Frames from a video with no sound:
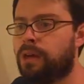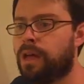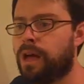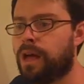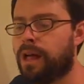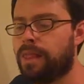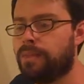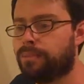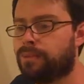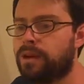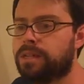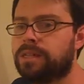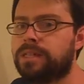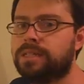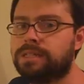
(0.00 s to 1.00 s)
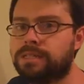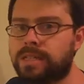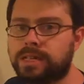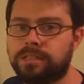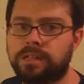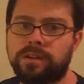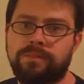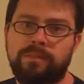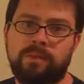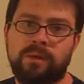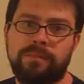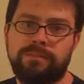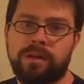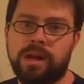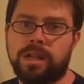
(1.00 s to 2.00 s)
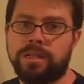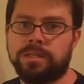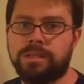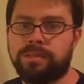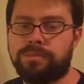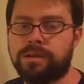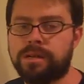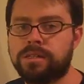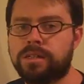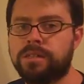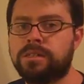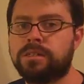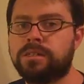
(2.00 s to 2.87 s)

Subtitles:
the president sets our foreign policy. The president